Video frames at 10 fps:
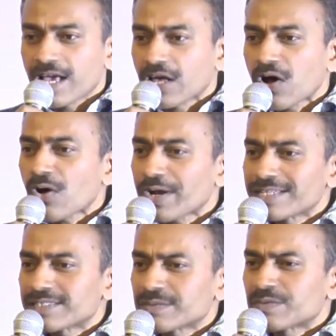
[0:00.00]
God
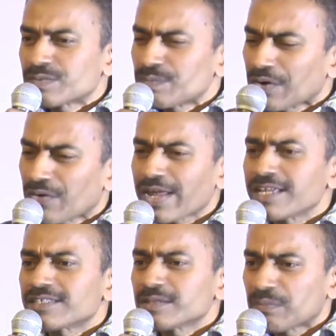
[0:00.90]
has a
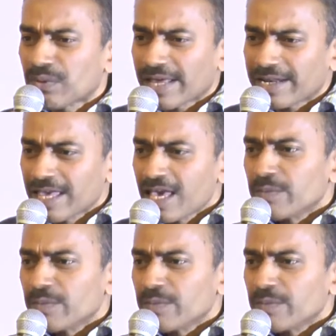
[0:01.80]
greater plan.